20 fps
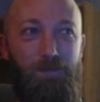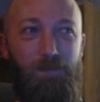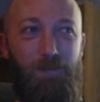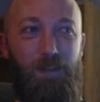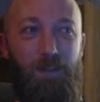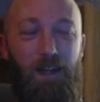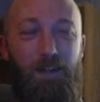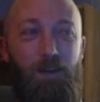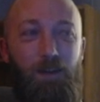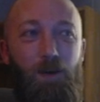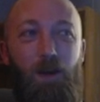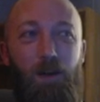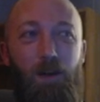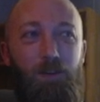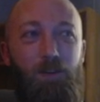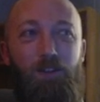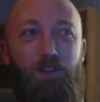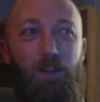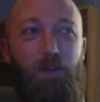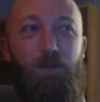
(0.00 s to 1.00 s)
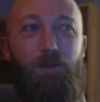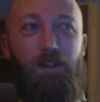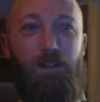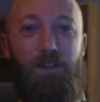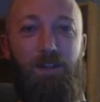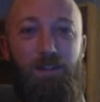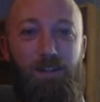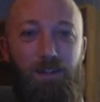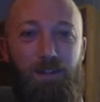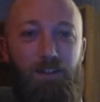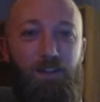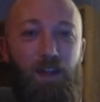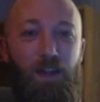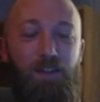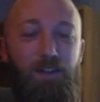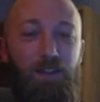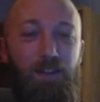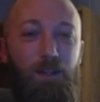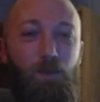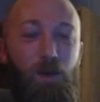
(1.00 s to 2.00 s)
I don't understand what the
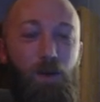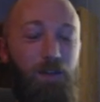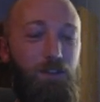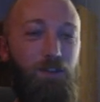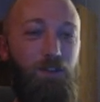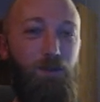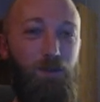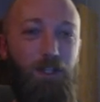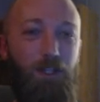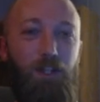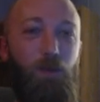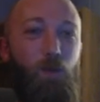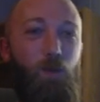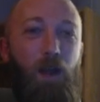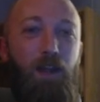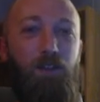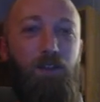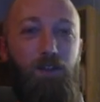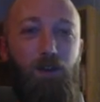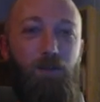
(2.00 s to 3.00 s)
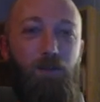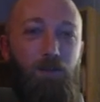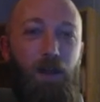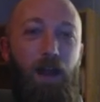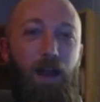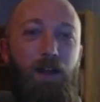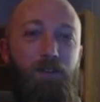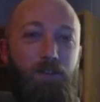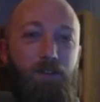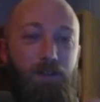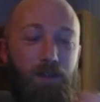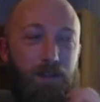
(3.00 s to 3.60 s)
necessity was to get away so fast.